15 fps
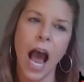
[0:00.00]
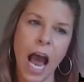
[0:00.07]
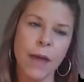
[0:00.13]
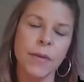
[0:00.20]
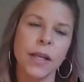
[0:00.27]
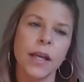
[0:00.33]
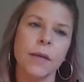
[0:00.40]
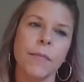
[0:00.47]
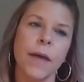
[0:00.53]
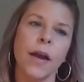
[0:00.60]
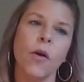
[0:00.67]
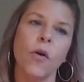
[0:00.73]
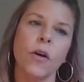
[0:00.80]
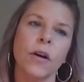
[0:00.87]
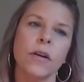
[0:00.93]
I'm going to get
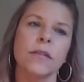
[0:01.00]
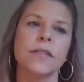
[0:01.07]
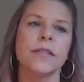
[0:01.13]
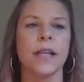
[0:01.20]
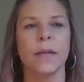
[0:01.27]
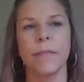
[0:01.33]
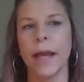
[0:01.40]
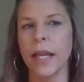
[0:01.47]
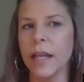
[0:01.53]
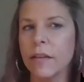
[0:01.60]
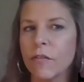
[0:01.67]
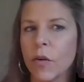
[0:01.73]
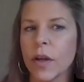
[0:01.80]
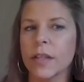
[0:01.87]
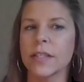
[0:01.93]
my orders, send my
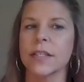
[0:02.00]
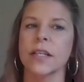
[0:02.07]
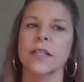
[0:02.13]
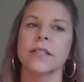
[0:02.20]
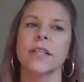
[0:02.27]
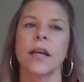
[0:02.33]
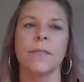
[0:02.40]
invoices